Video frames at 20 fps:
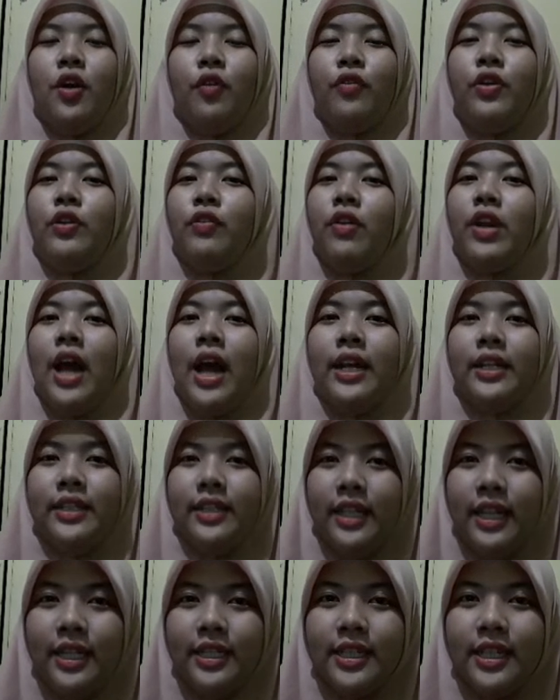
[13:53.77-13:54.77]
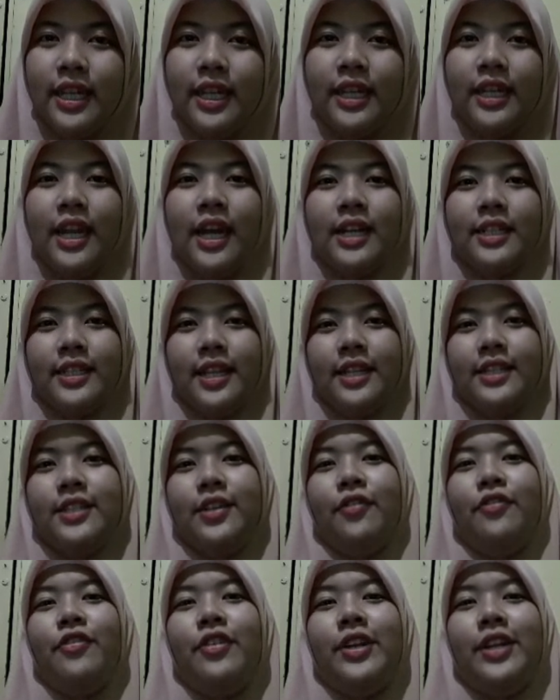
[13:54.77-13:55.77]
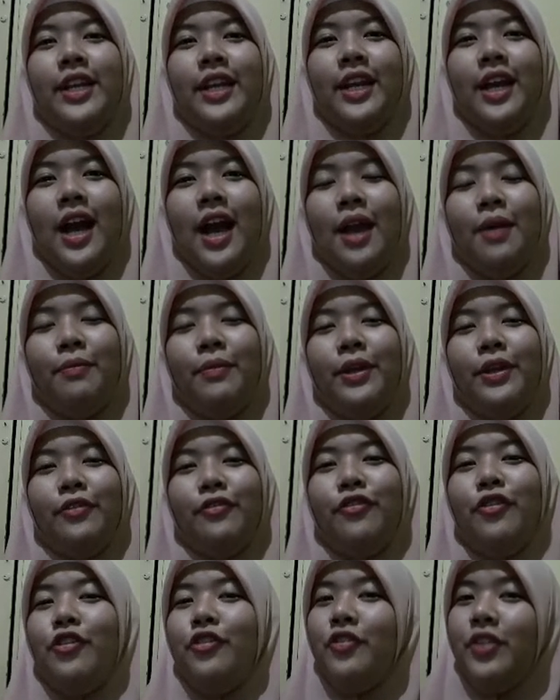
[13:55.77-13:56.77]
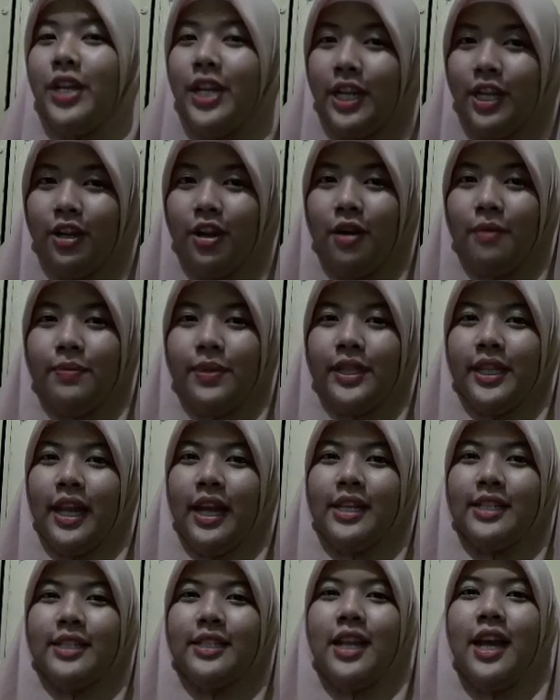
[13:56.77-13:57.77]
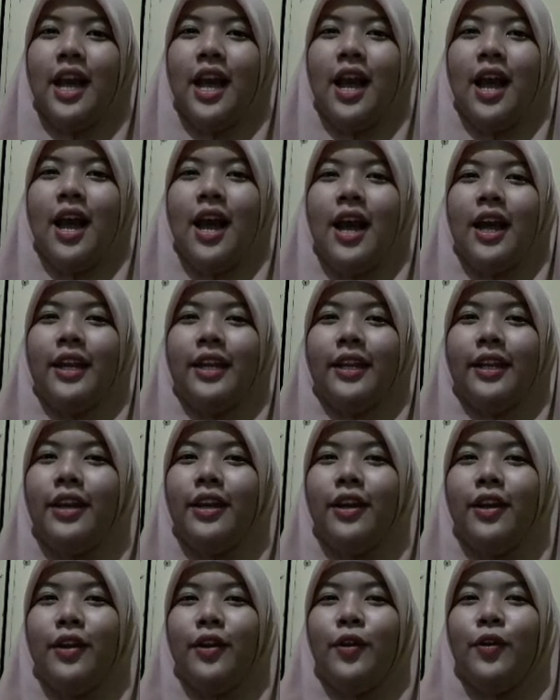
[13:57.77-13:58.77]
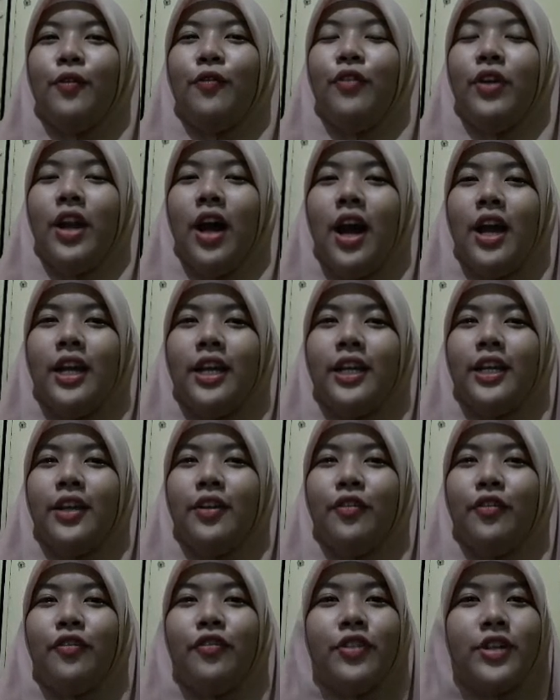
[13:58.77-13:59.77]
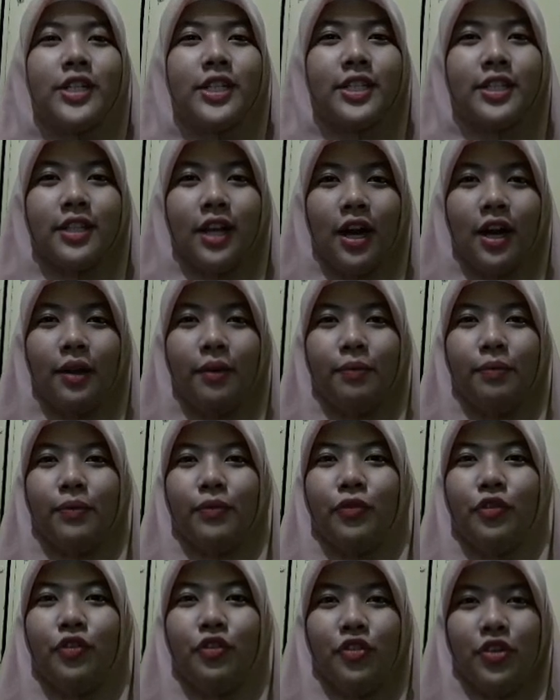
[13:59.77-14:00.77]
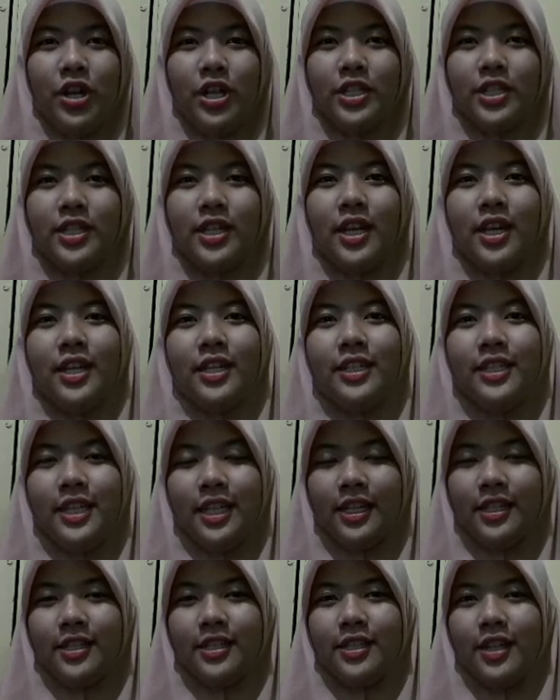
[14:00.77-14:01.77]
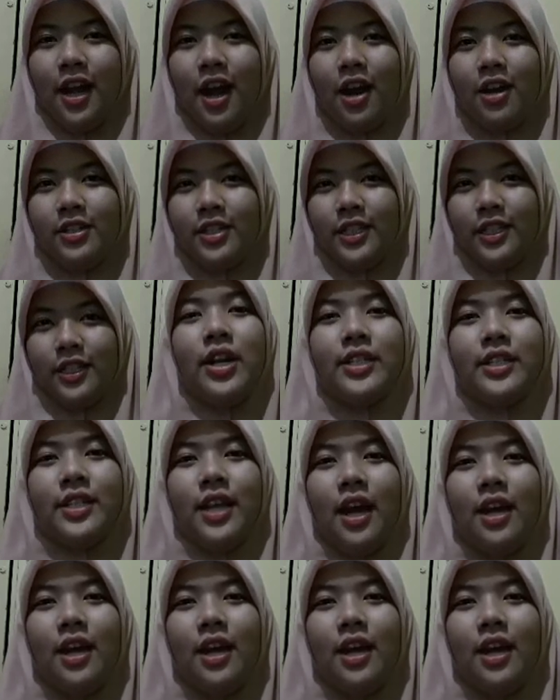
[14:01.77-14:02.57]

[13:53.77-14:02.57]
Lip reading: with what I did in extensive reading, for reading competence. And when I first time read these articles,